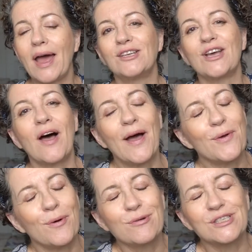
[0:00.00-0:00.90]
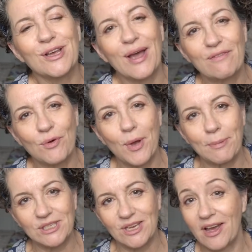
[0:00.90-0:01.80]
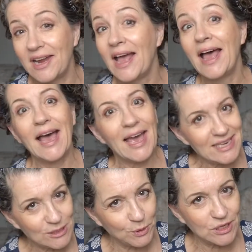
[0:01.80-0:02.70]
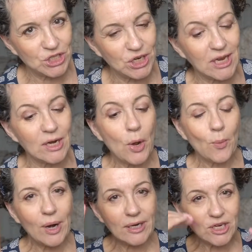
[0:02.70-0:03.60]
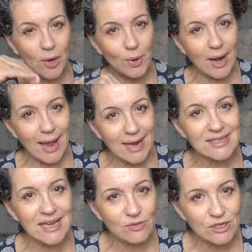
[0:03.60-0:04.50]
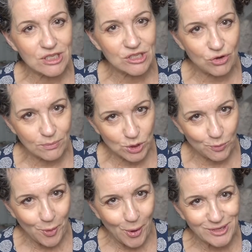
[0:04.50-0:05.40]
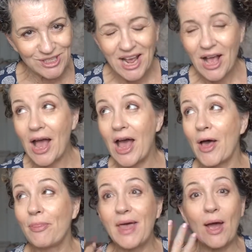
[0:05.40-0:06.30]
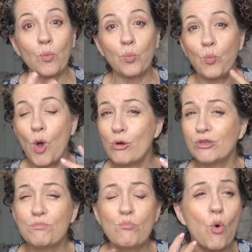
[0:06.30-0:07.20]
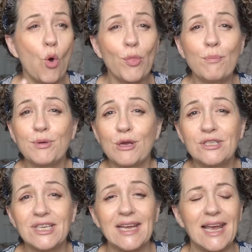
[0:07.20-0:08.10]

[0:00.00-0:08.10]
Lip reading: And I also have a website, Hey Spring Chicken, which I will add in the description box, and that goes more than beauty.